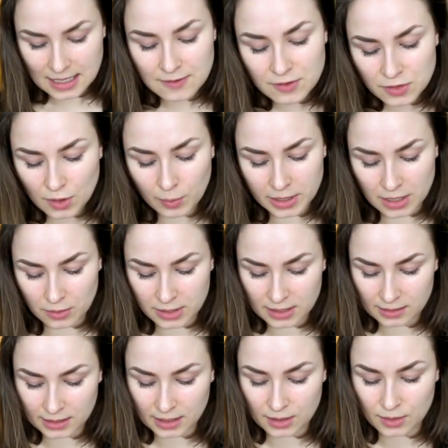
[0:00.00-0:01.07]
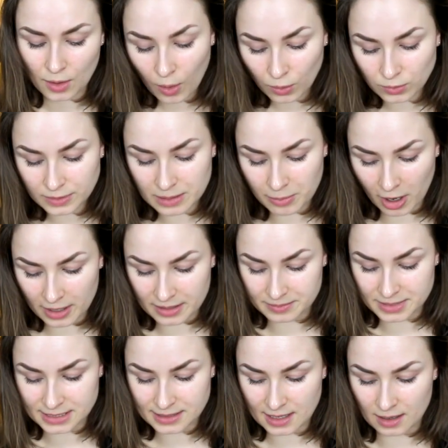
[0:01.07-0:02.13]
Even though we know Killian only bought
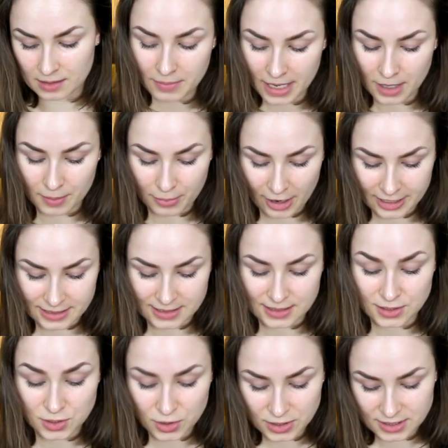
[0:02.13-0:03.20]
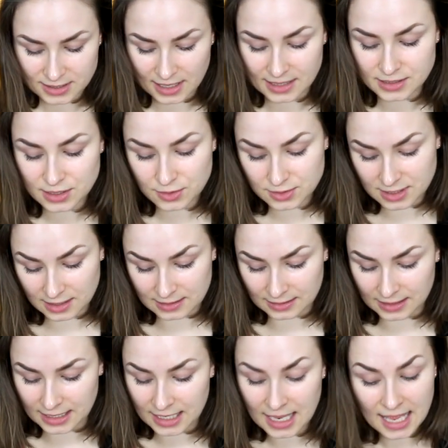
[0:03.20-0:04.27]
him to stay on May Apprentice's good side so
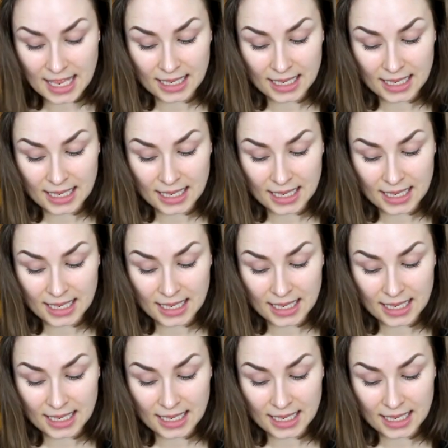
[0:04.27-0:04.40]
suddenly,